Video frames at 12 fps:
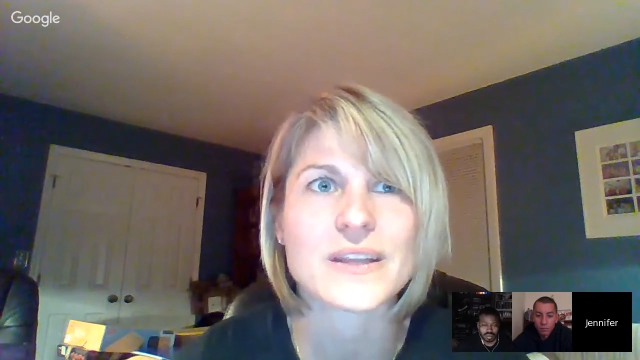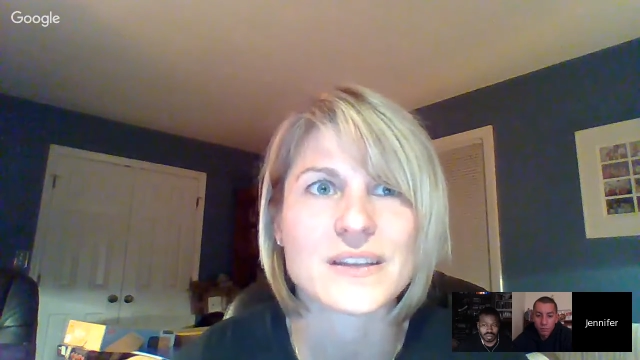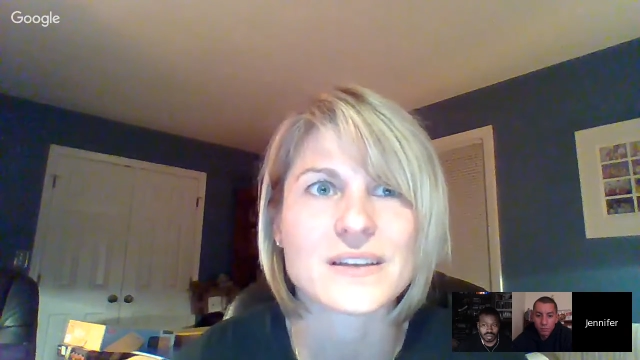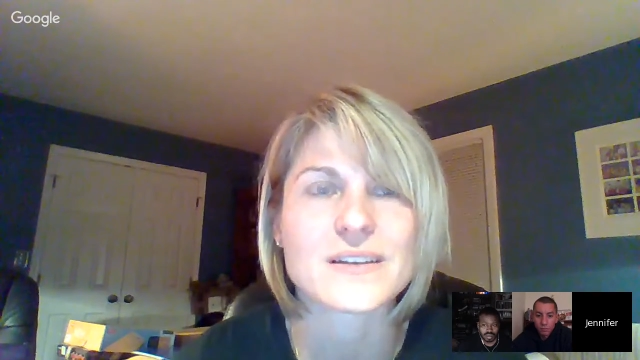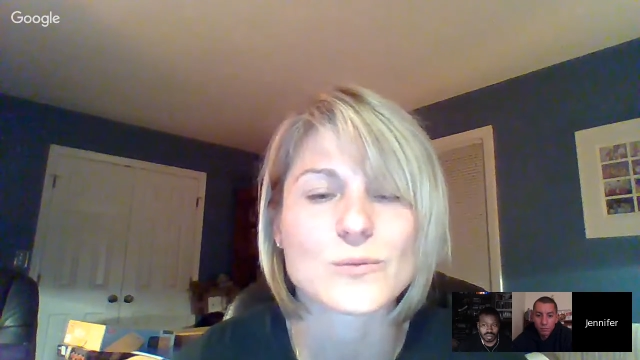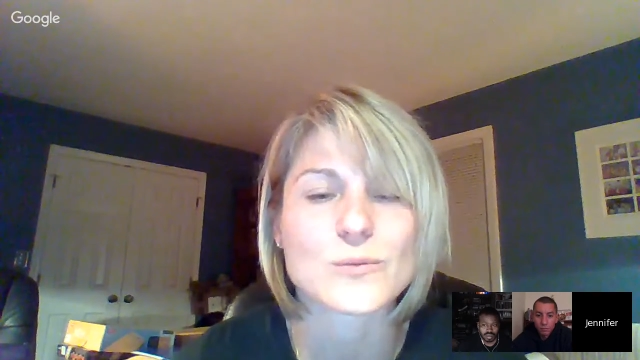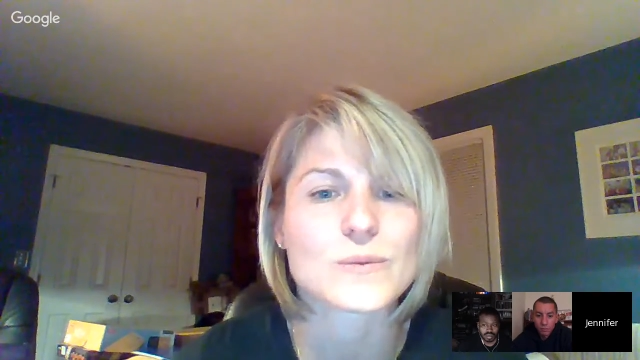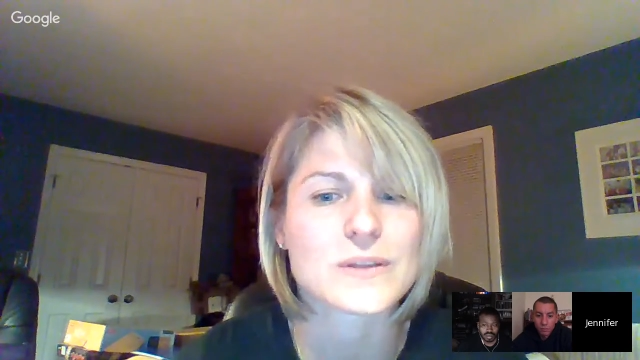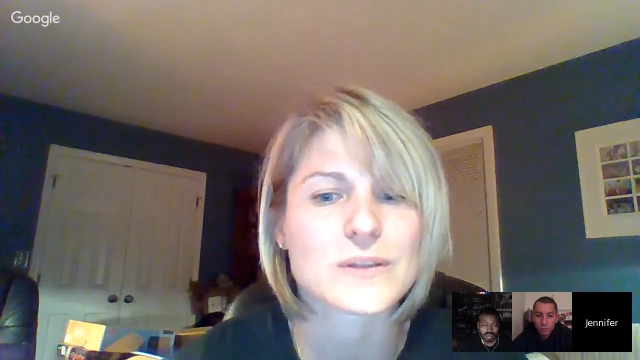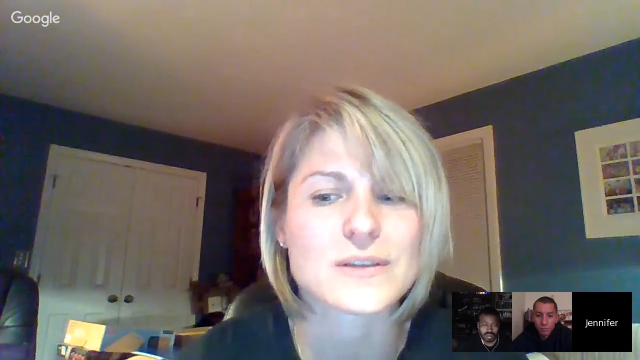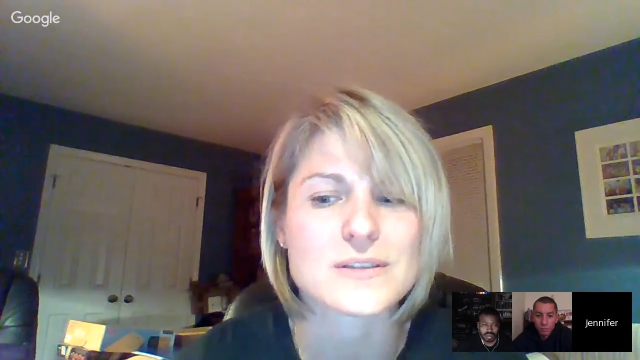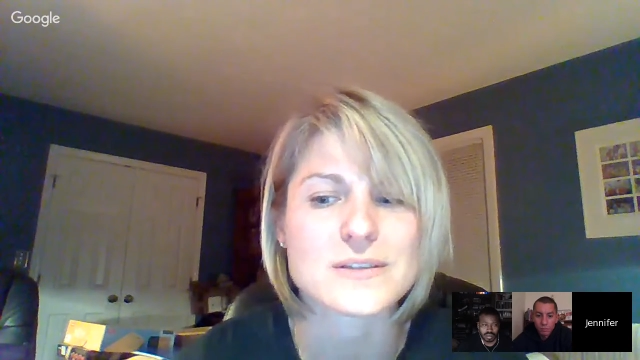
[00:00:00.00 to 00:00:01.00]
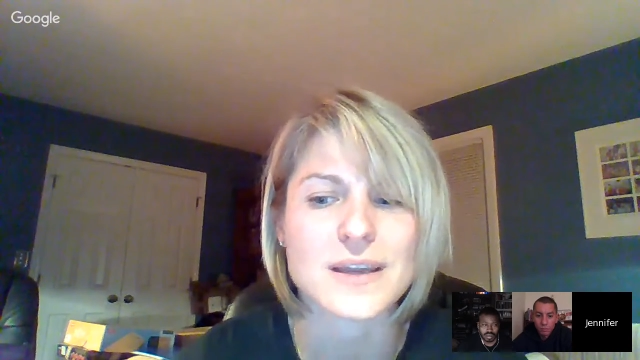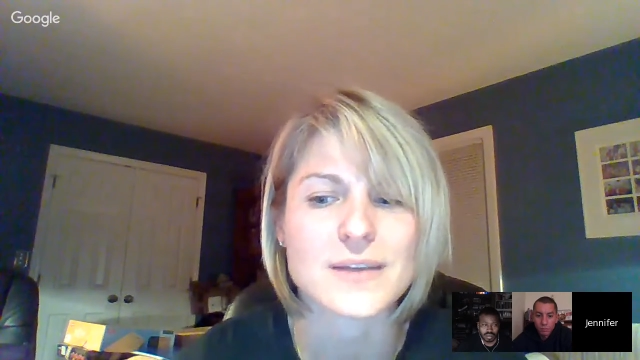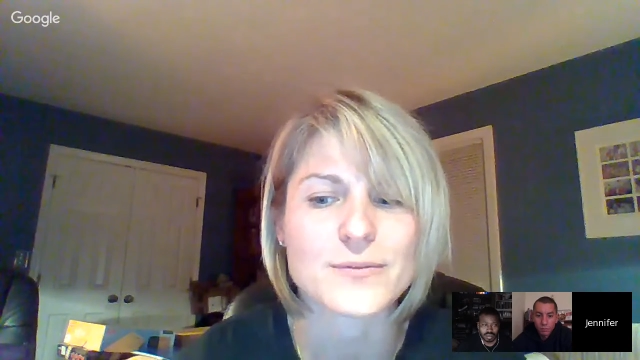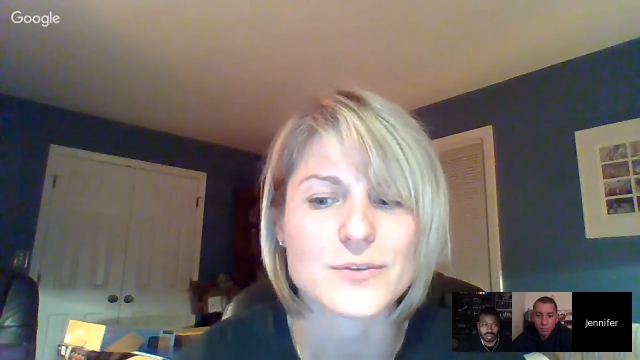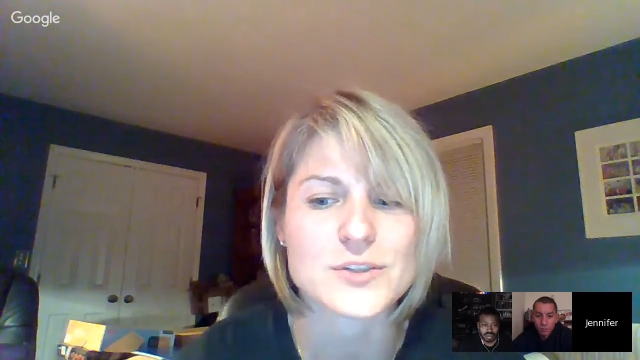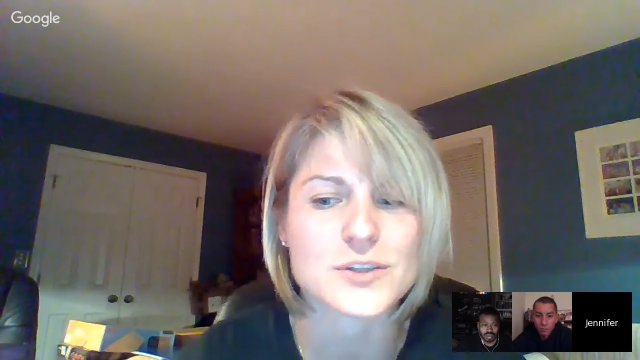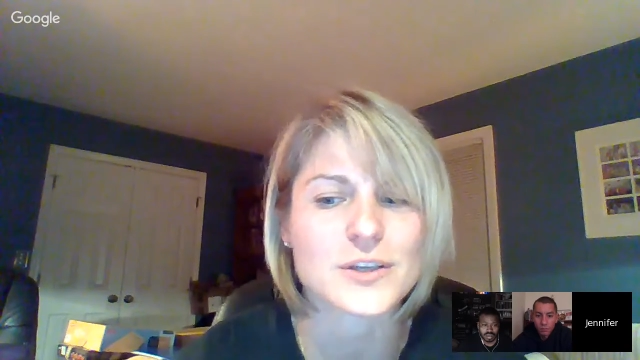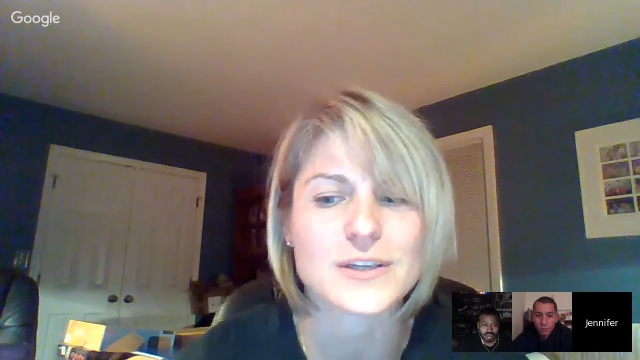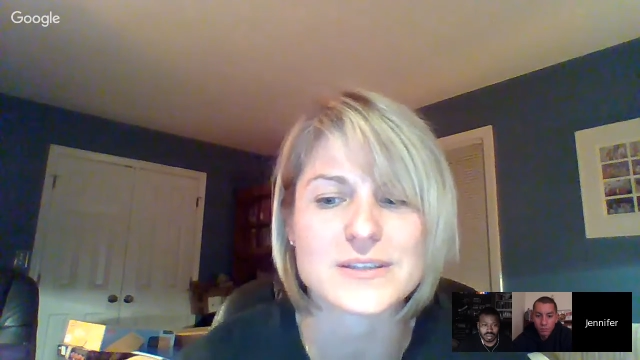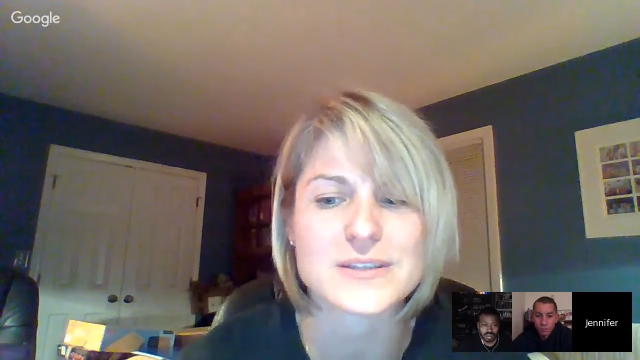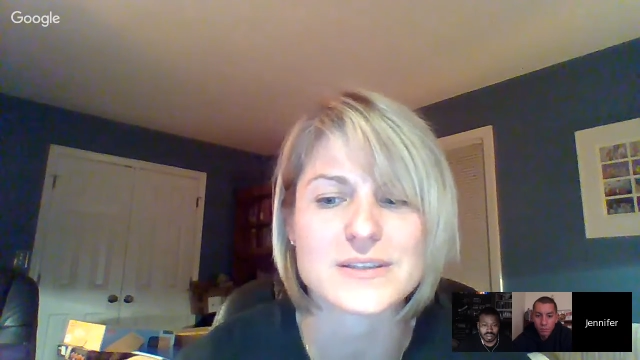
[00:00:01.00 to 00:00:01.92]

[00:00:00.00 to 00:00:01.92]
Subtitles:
looks like, for sure. It's not,